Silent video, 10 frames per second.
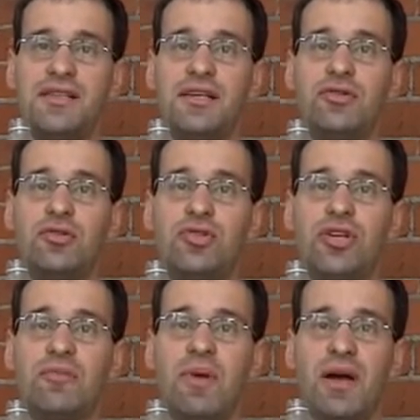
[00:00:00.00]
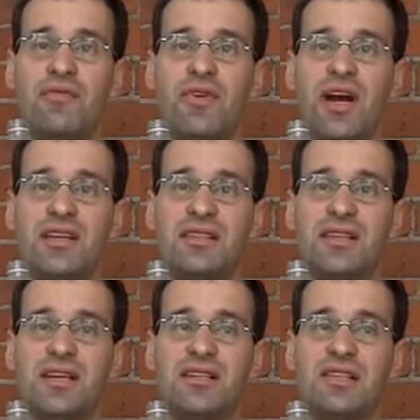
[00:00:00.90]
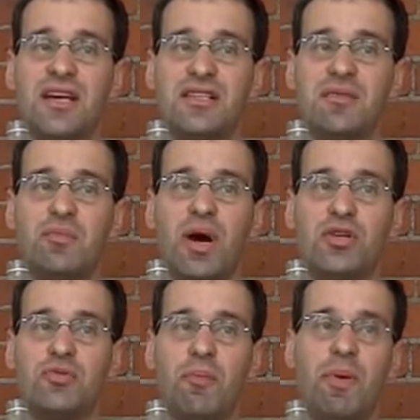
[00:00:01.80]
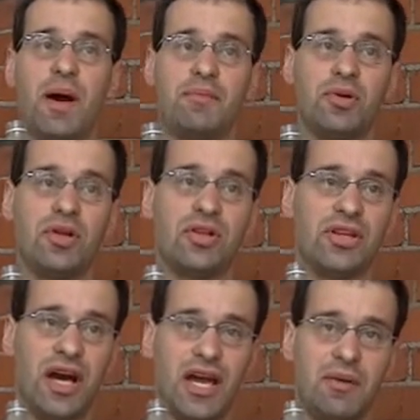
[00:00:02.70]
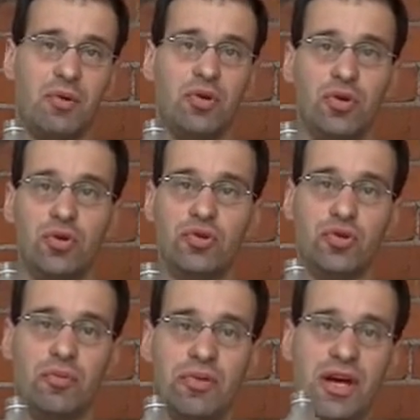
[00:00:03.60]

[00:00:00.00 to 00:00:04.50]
did using my phrase and he's getting much more popular than I am on YouTube.